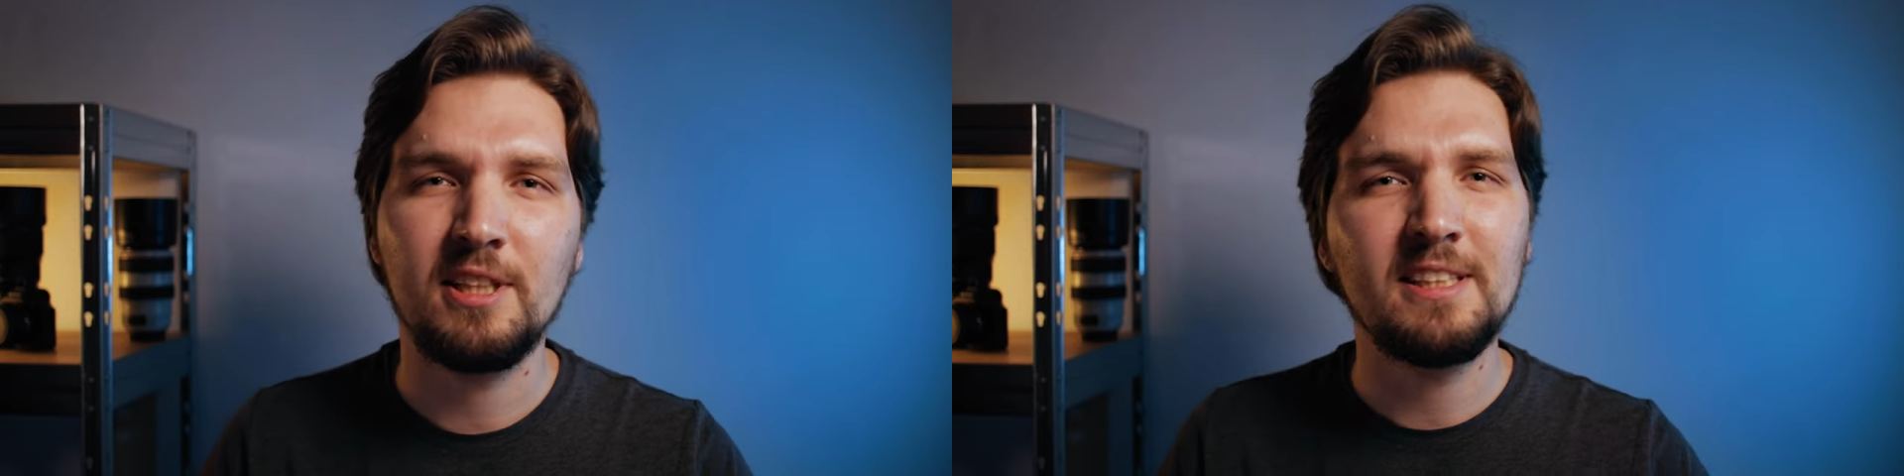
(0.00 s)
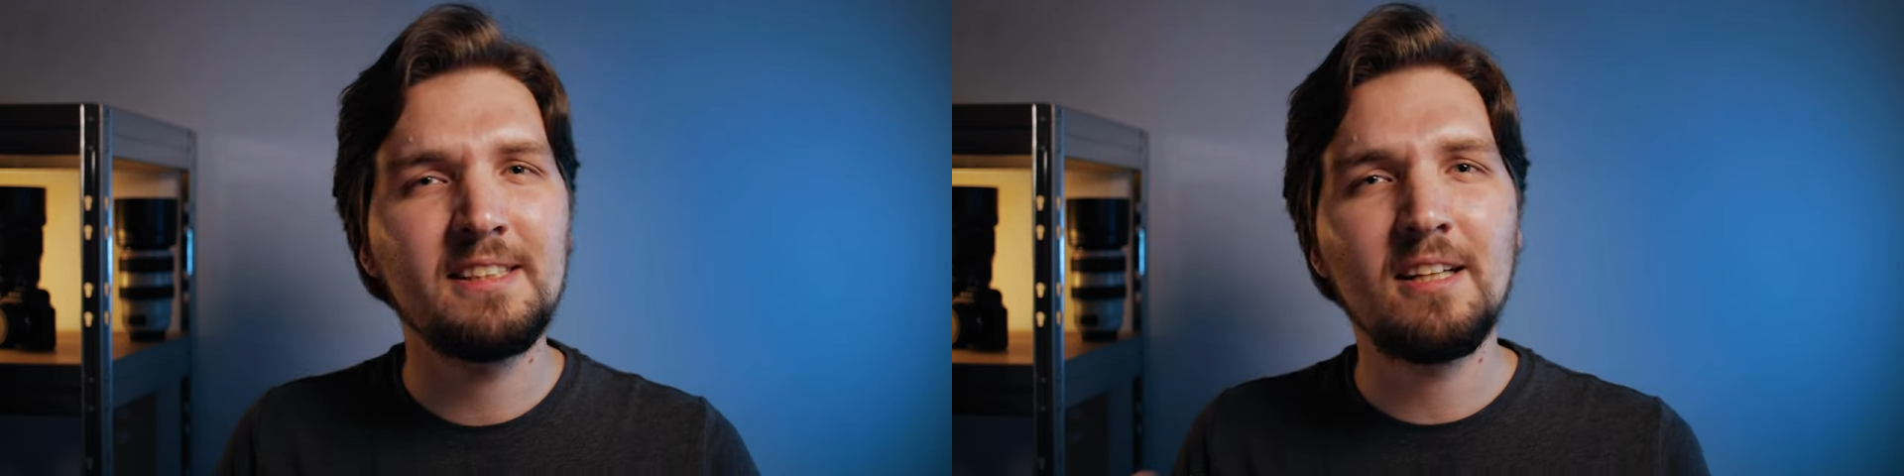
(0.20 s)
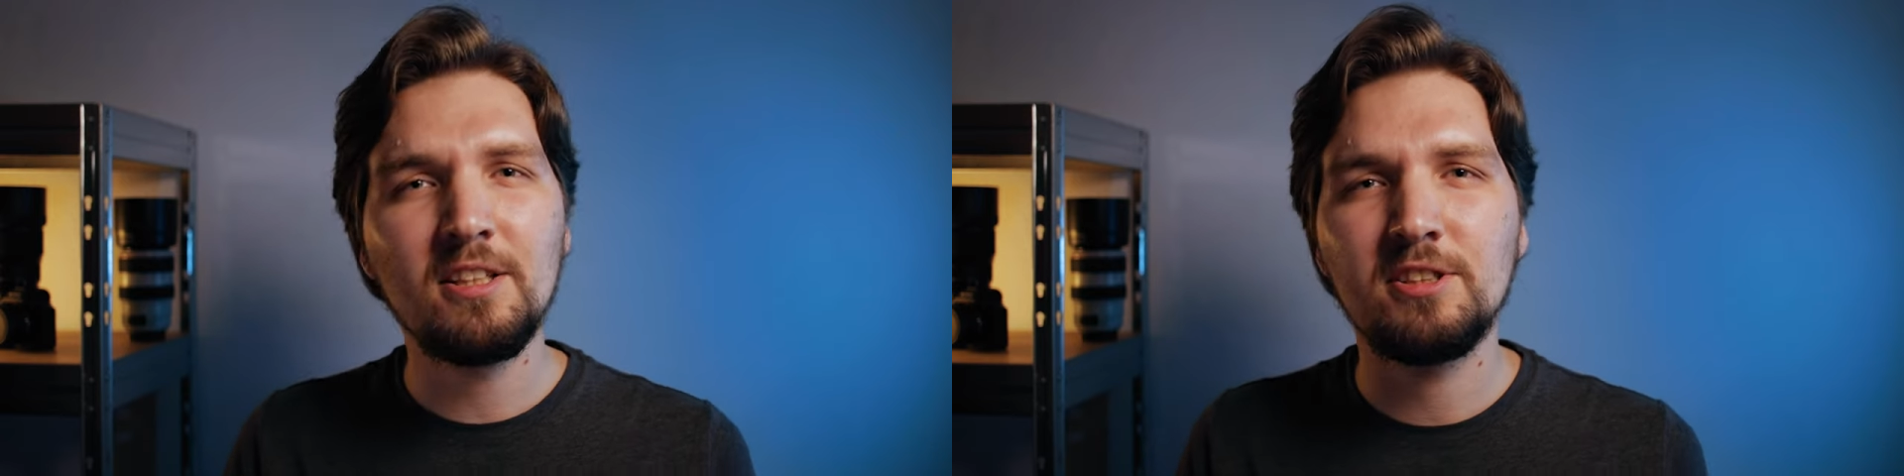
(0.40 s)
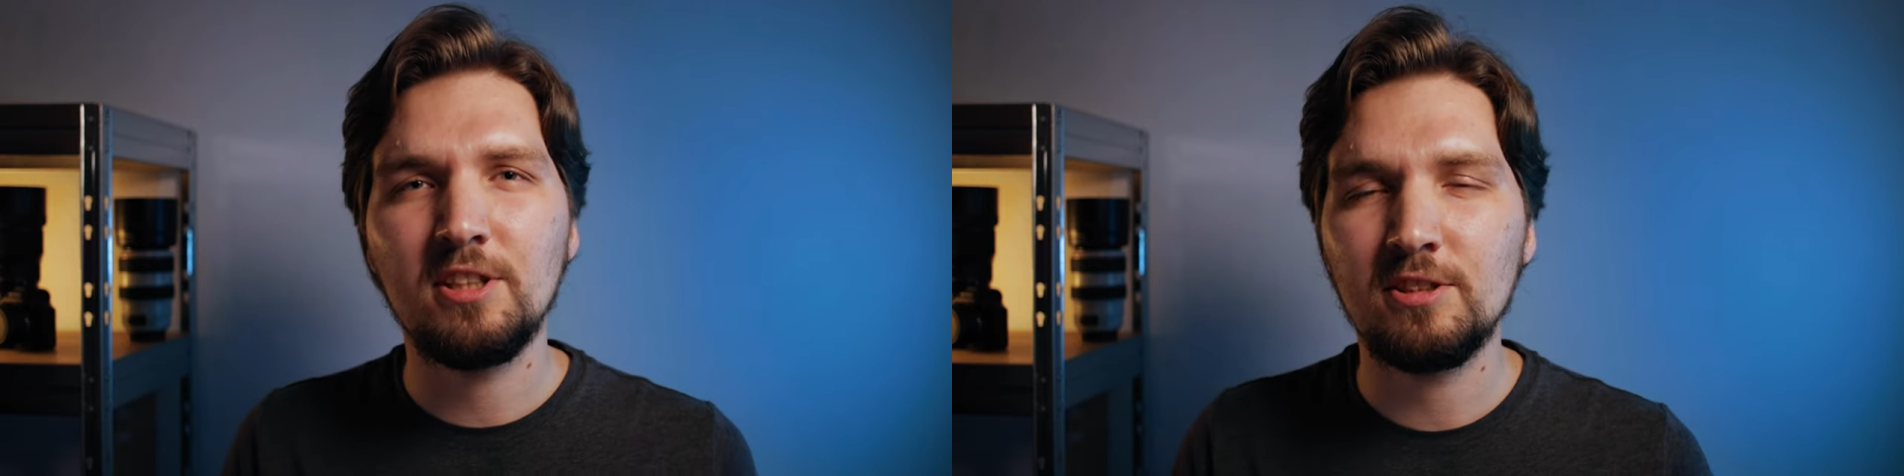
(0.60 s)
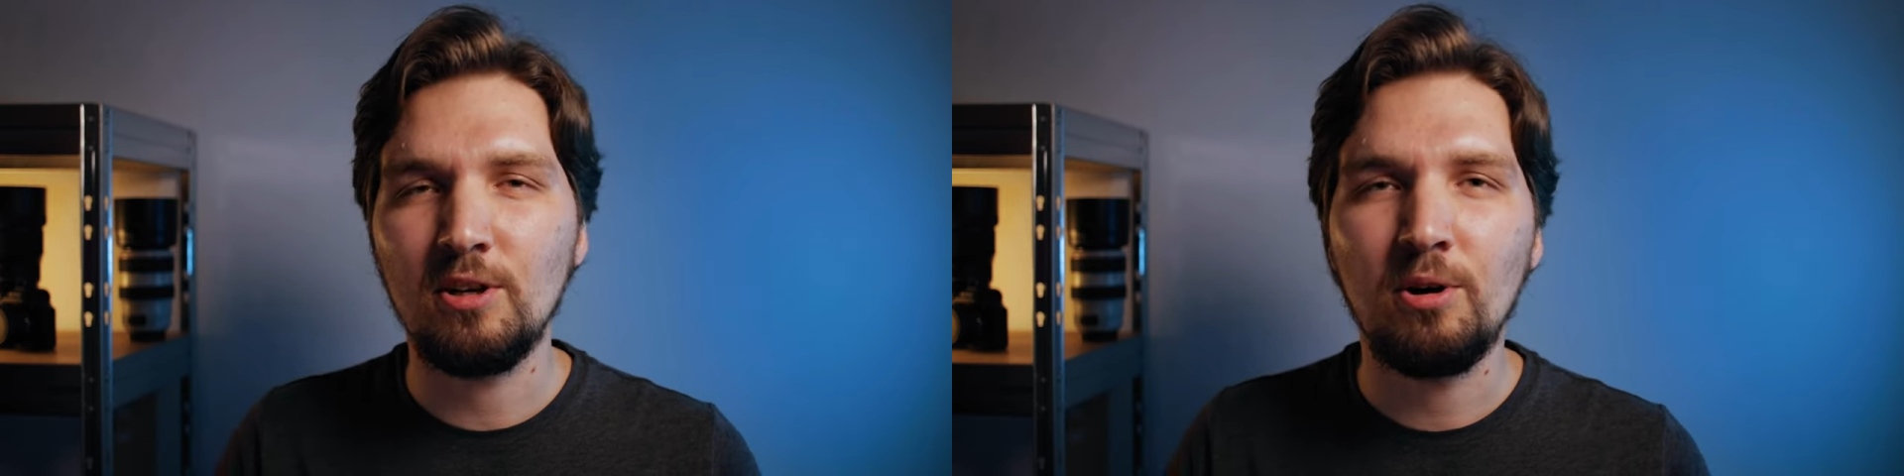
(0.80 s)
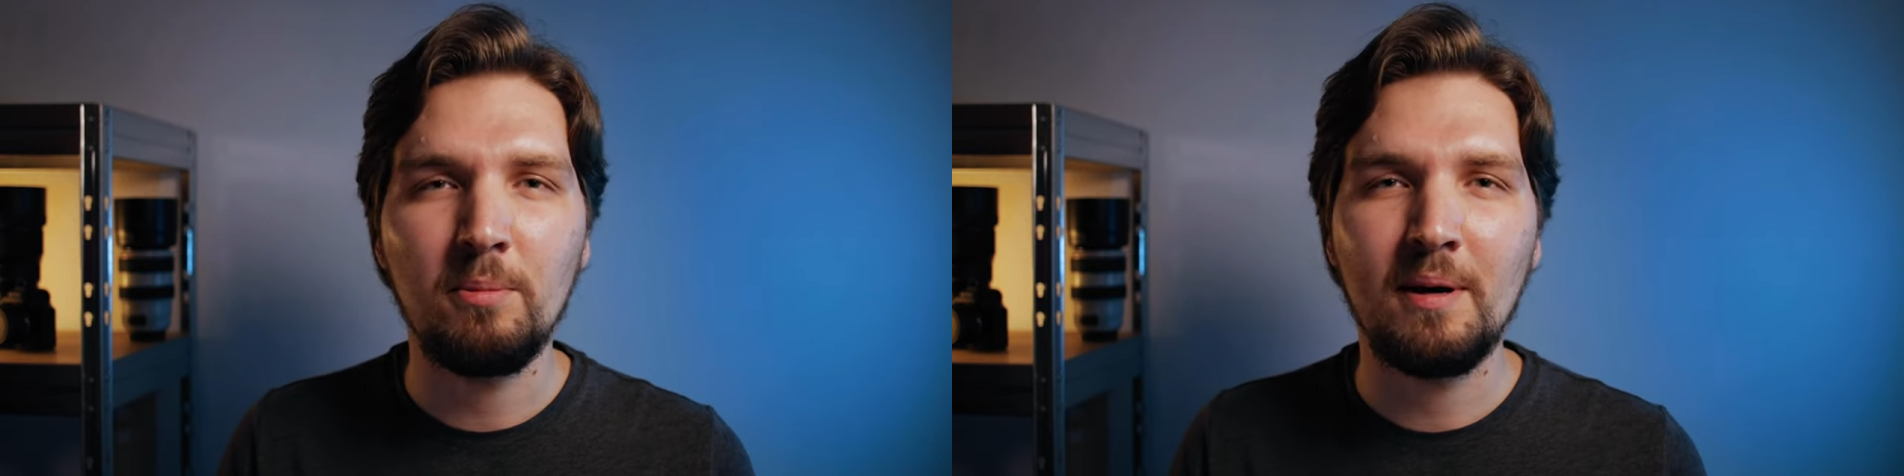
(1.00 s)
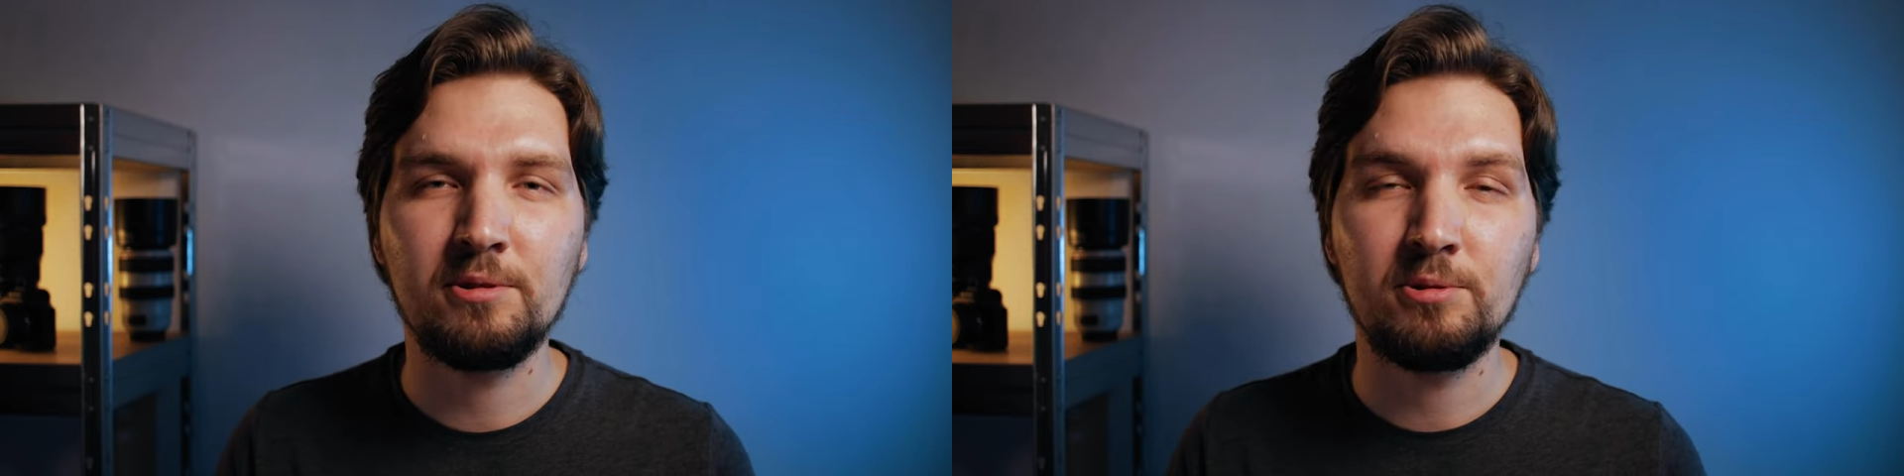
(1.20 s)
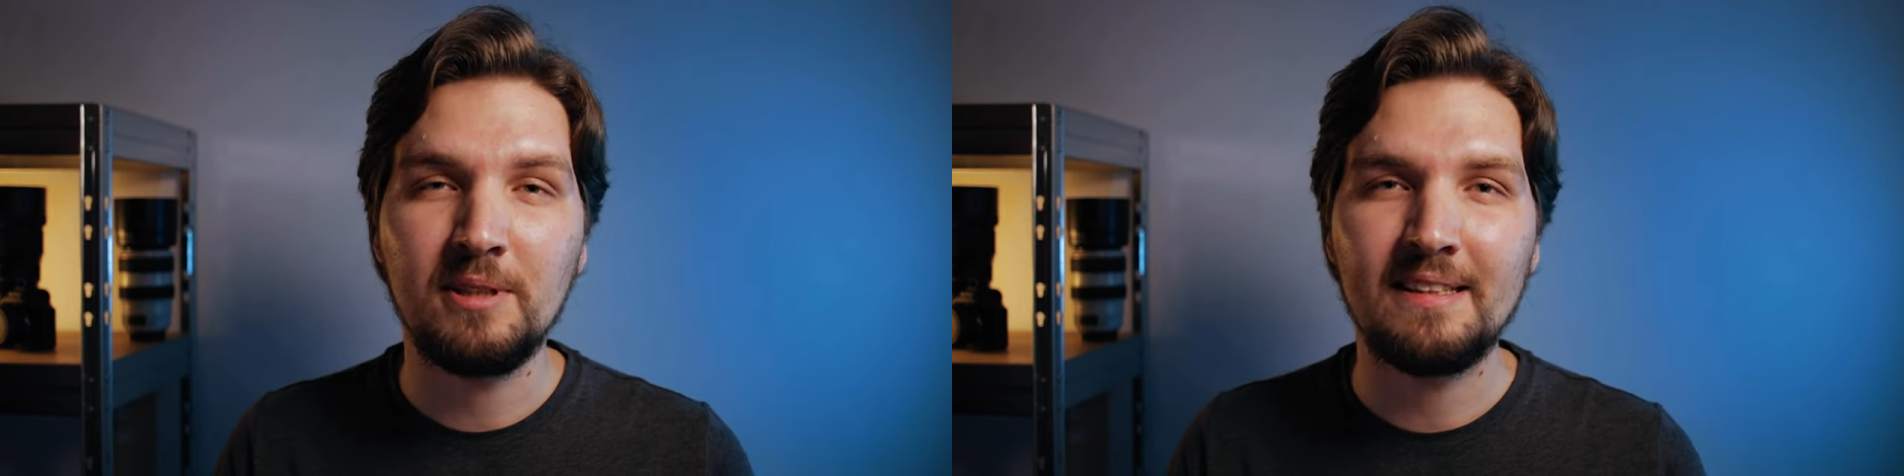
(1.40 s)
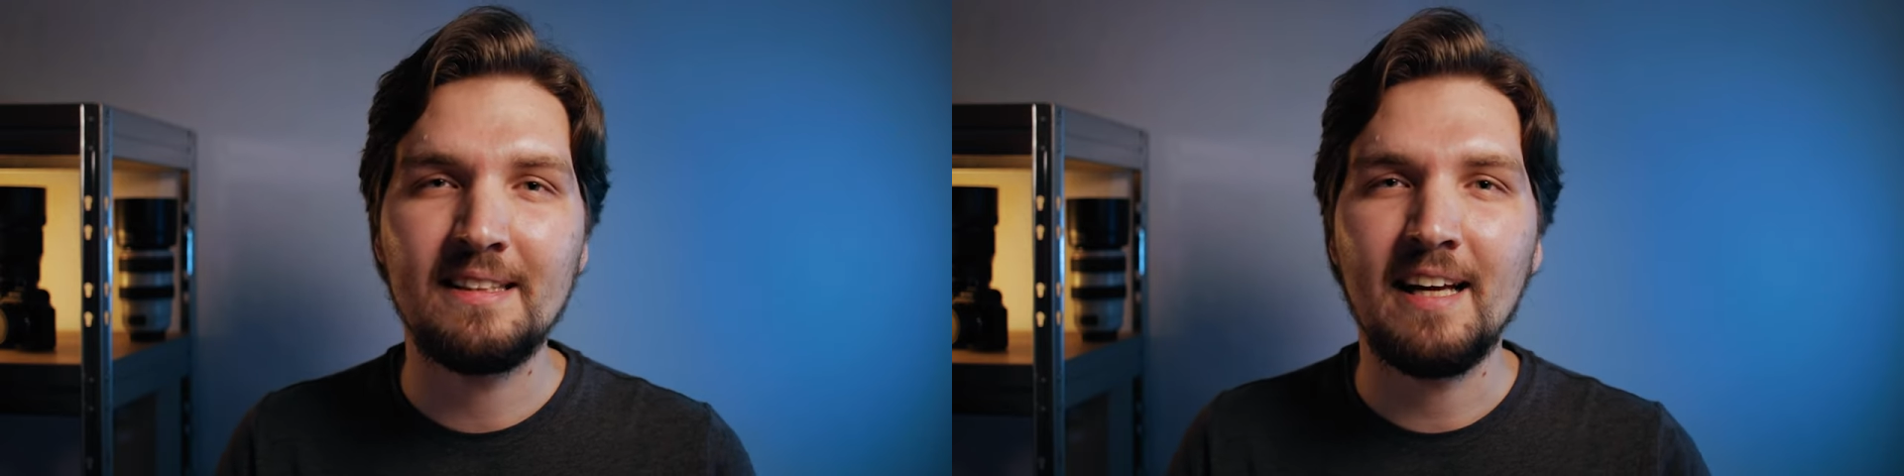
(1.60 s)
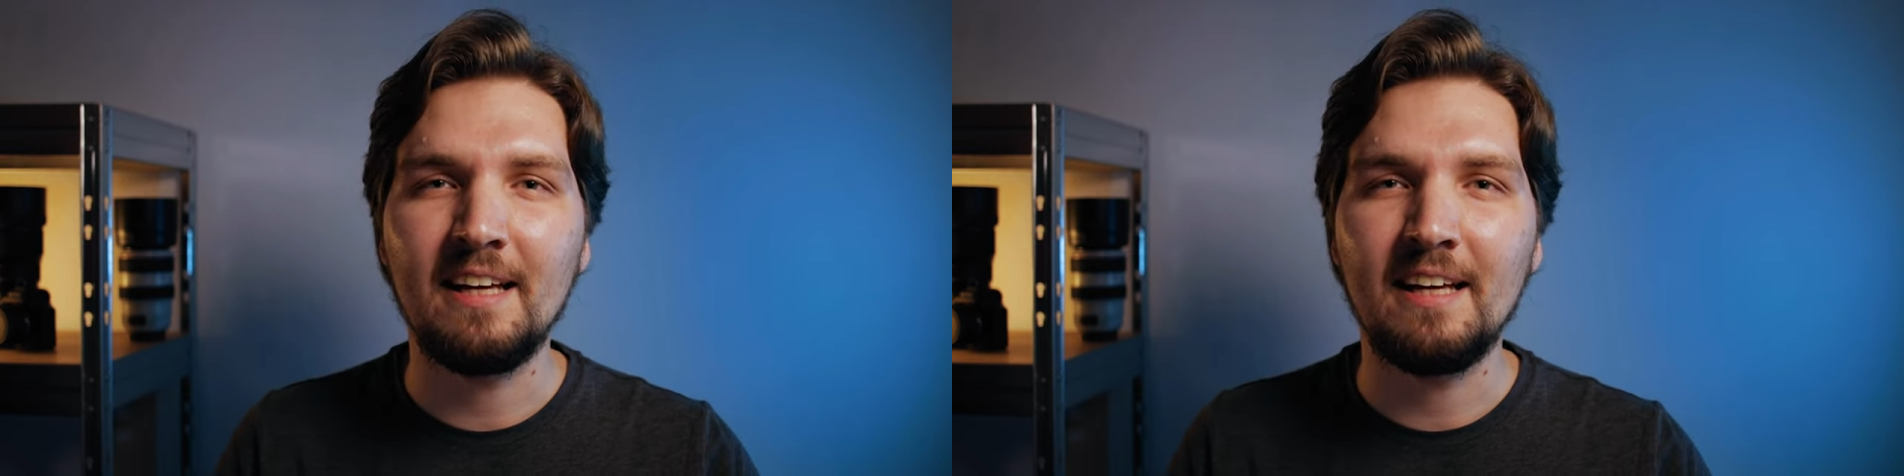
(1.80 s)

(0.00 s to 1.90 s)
It's not just all about creating